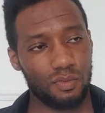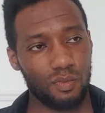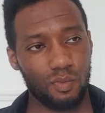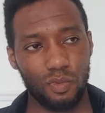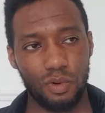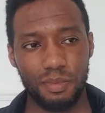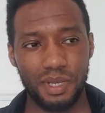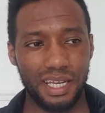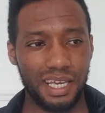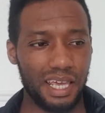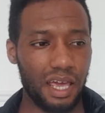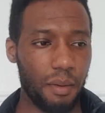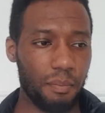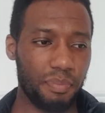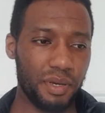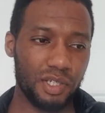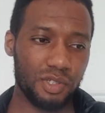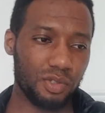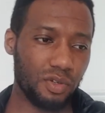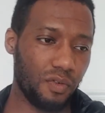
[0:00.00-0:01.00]
Women, they get
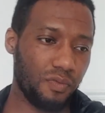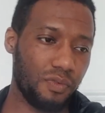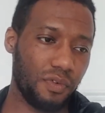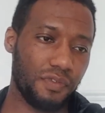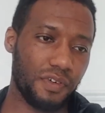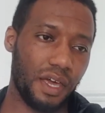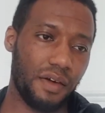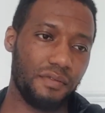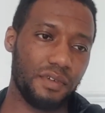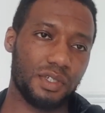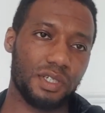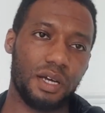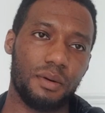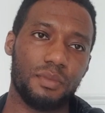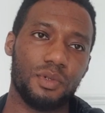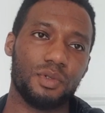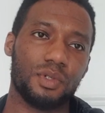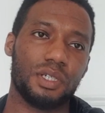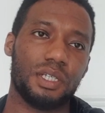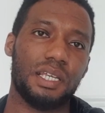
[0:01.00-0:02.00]
pissed off with Kevin
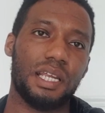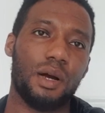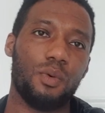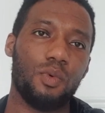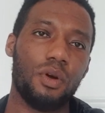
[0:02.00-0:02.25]
Samuels and that.